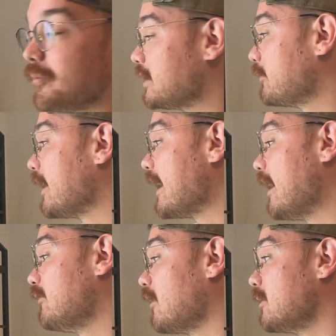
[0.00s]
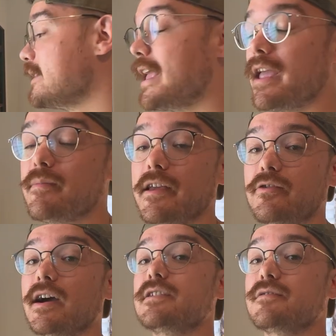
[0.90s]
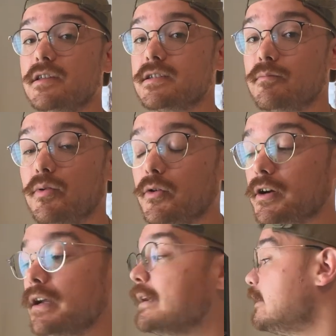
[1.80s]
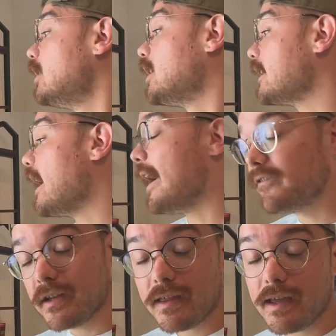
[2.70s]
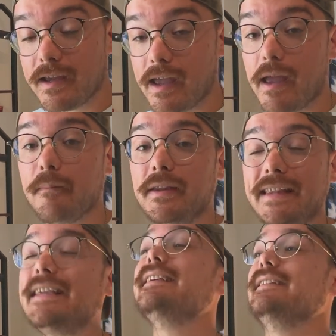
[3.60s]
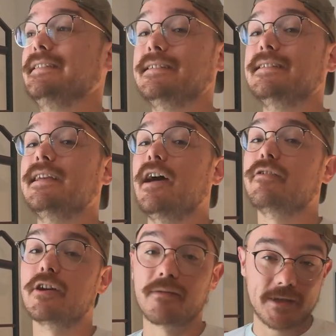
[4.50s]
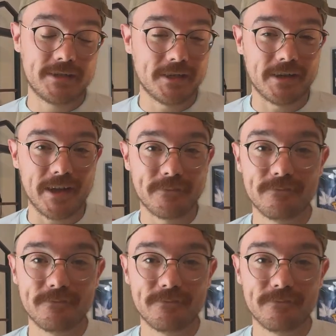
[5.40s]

really proud of how far we came. Thank you guys for the support on everything, and please have a good rest of your day.